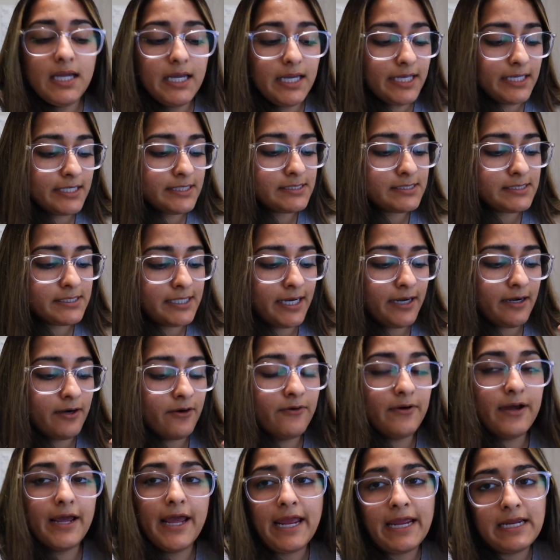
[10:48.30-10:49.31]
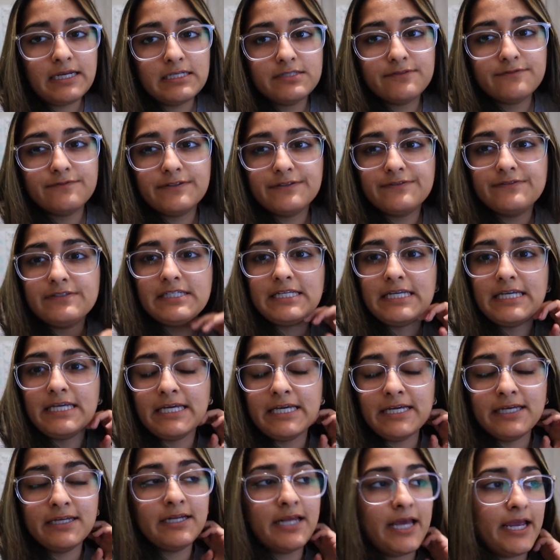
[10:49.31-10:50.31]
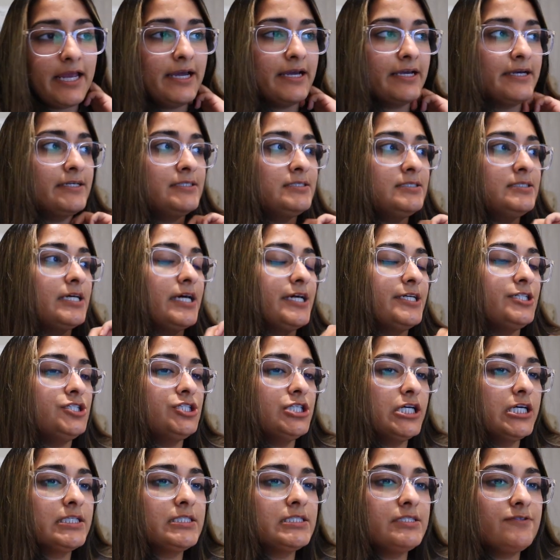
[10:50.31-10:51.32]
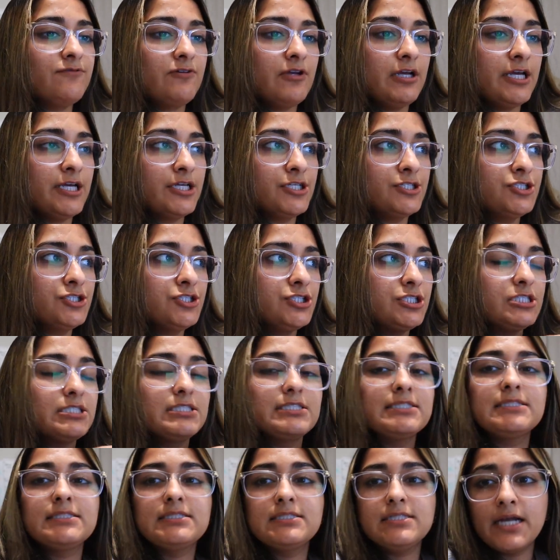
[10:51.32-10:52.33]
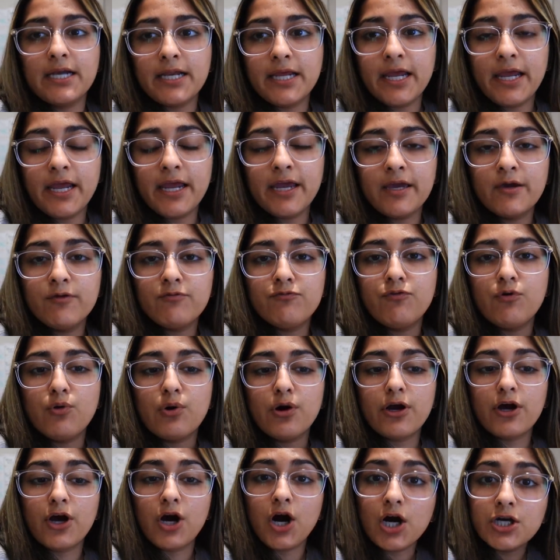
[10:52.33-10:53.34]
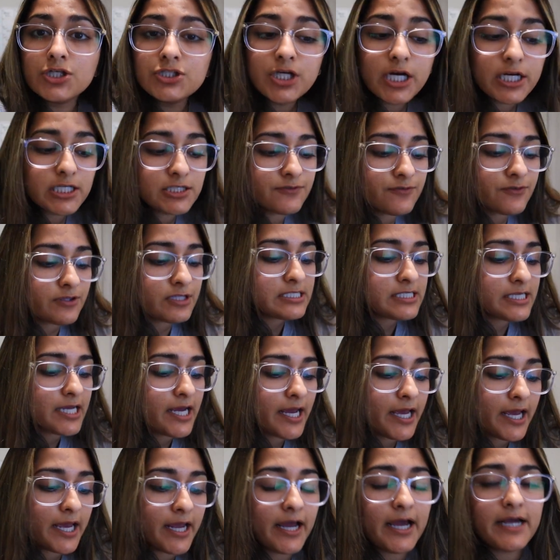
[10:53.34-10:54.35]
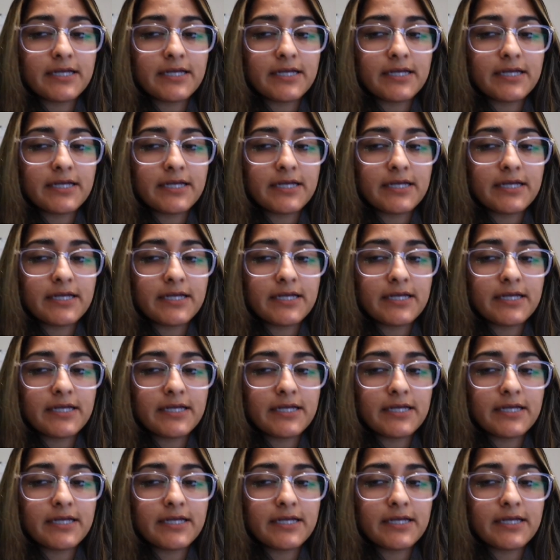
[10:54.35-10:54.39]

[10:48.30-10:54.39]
It is now eight fifteen and I just finished studying for contracts for the day.